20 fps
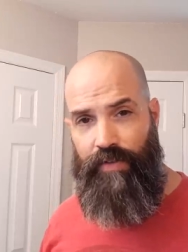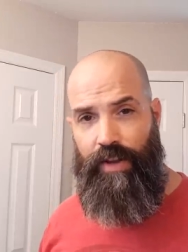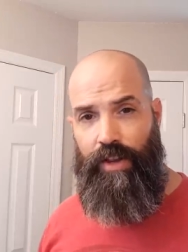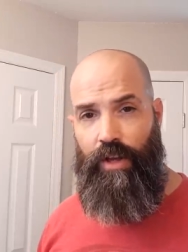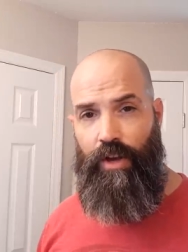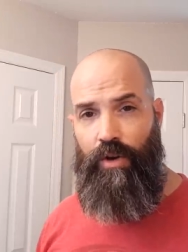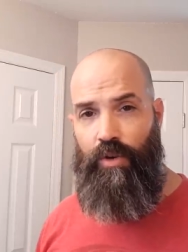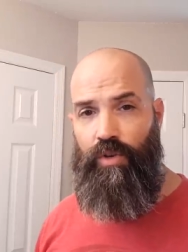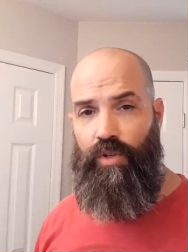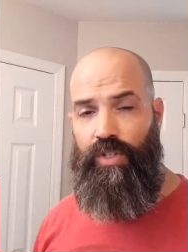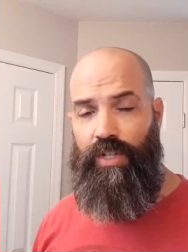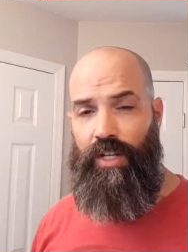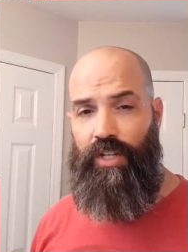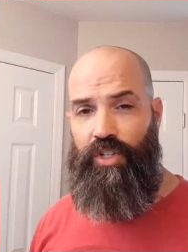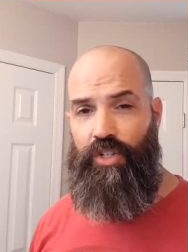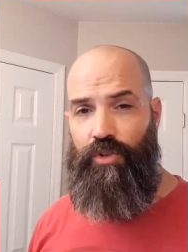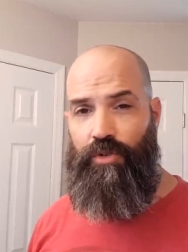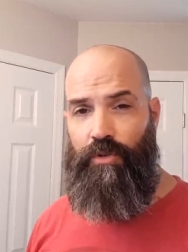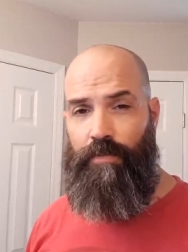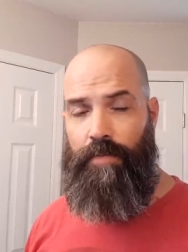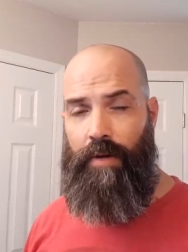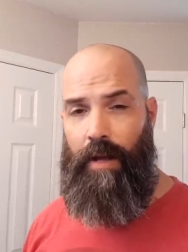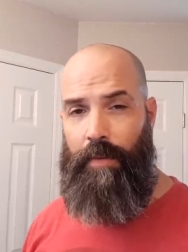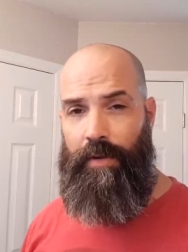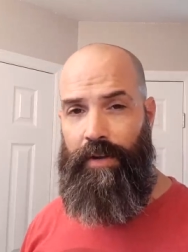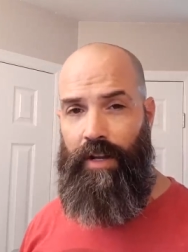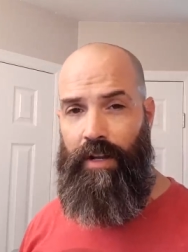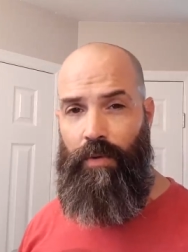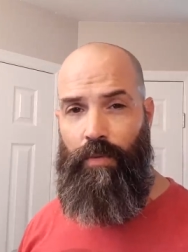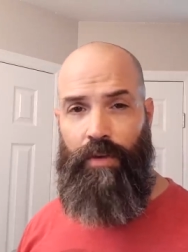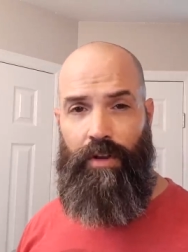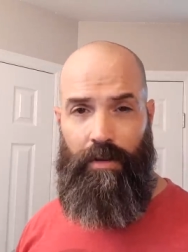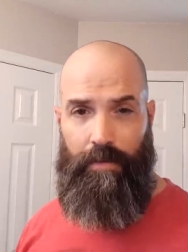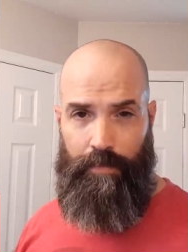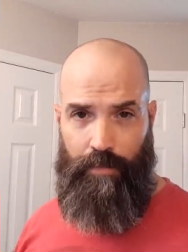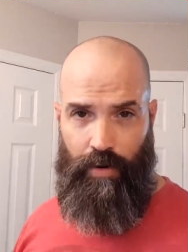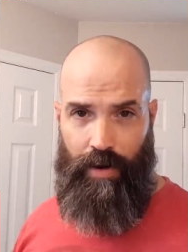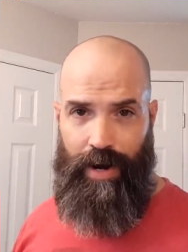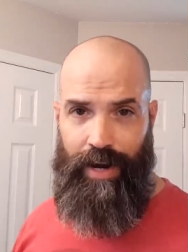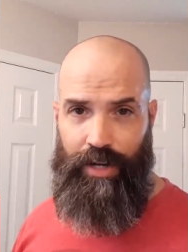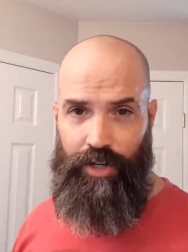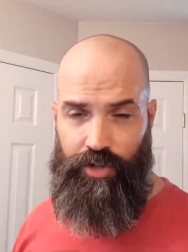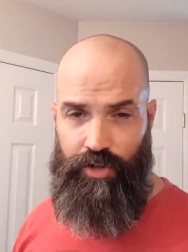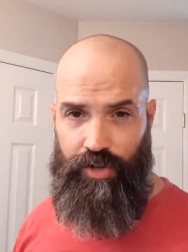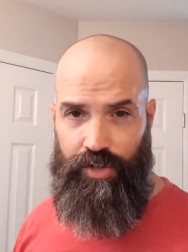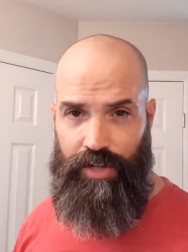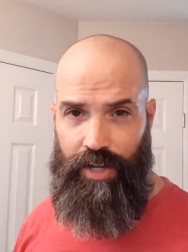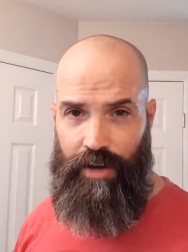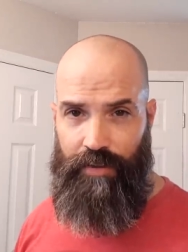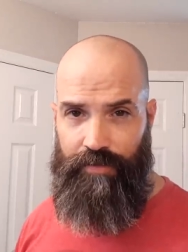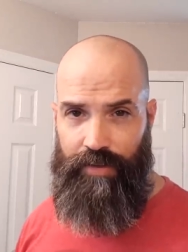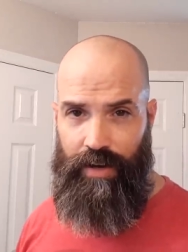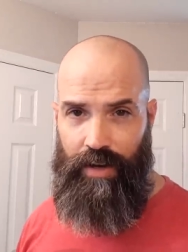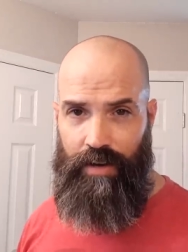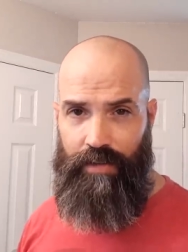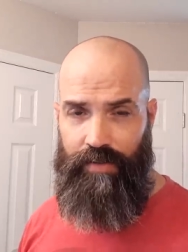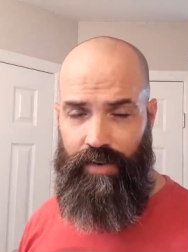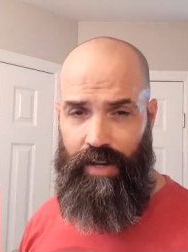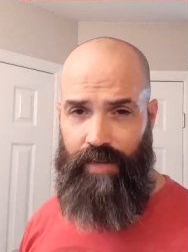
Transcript: videos that you're probably going to want to prize yourself of,